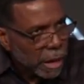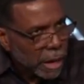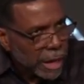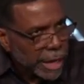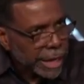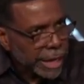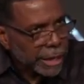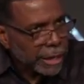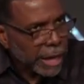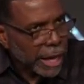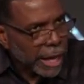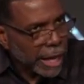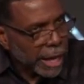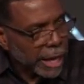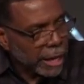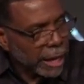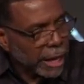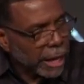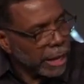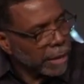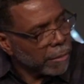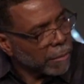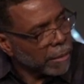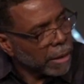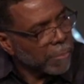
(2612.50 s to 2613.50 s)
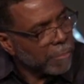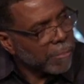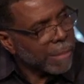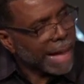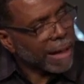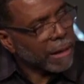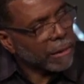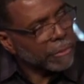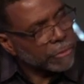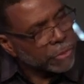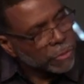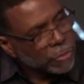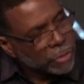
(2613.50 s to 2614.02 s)
and it
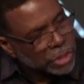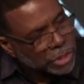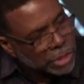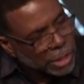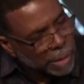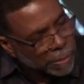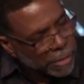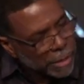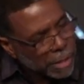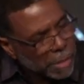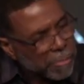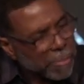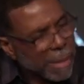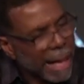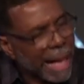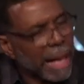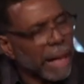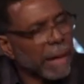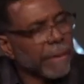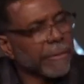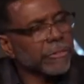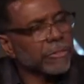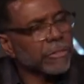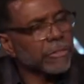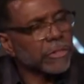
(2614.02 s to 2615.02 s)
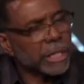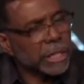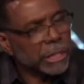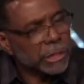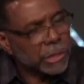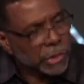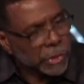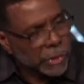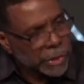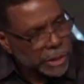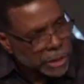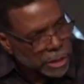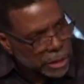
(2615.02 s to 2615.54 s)
abounds, when something abounds, it
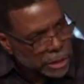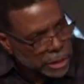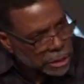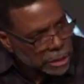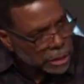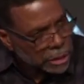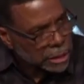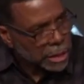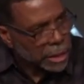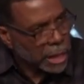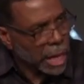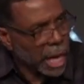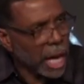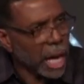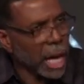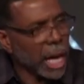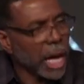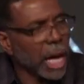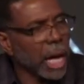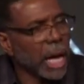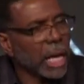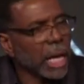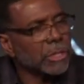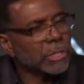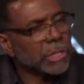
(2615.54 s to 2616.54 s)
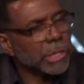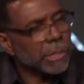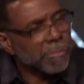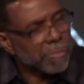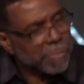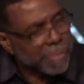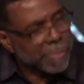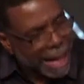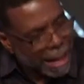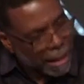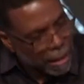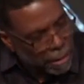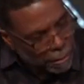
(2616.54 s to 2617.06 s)
increases. God's
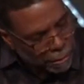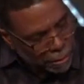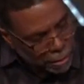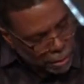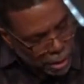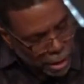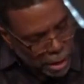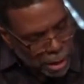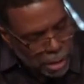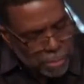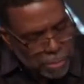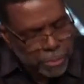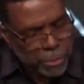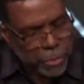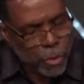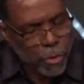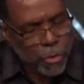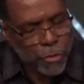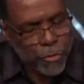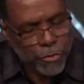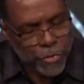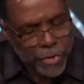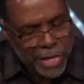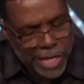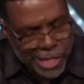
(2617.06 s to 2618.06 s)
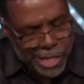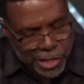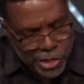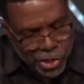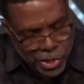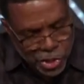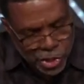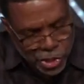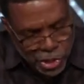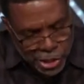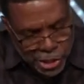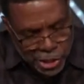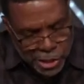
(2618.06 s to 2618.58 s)
abounding
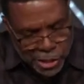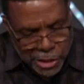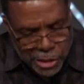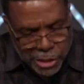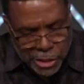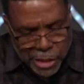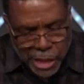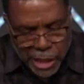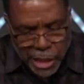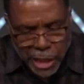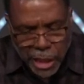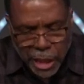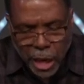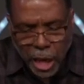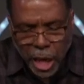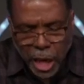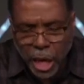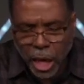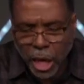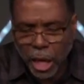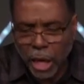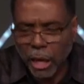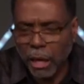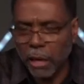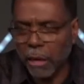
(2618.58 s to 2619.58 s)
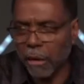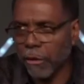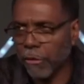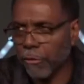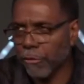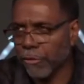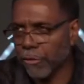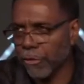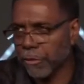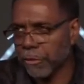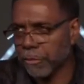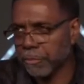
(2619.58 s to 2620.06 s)
provision in love